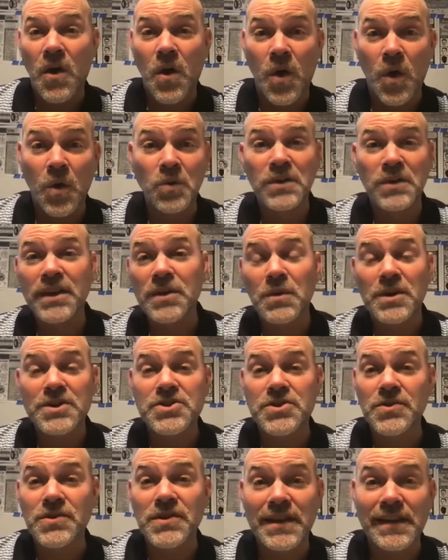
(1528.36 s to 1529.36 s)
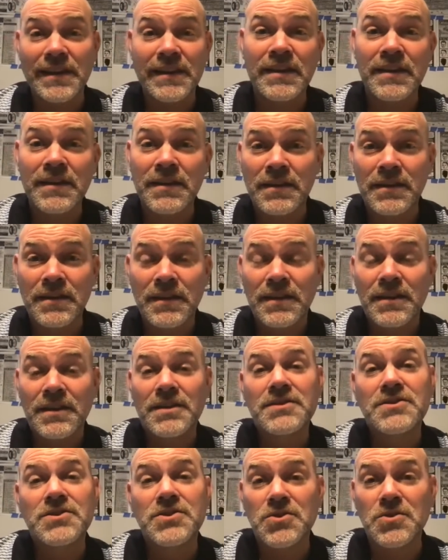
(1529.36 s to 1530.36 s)
only what you need
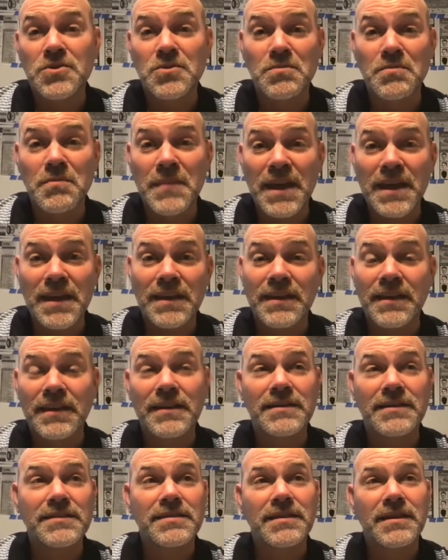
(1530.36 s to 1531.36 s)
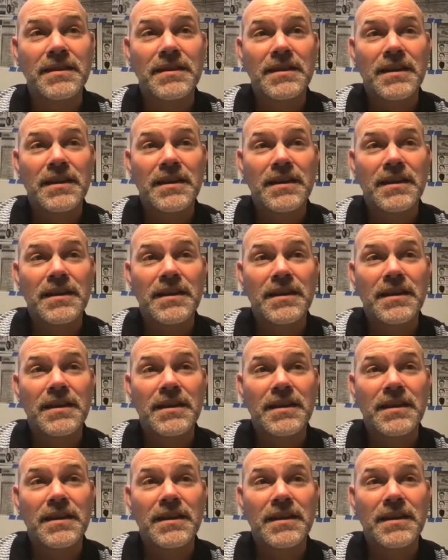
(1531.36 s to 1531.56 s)
to make it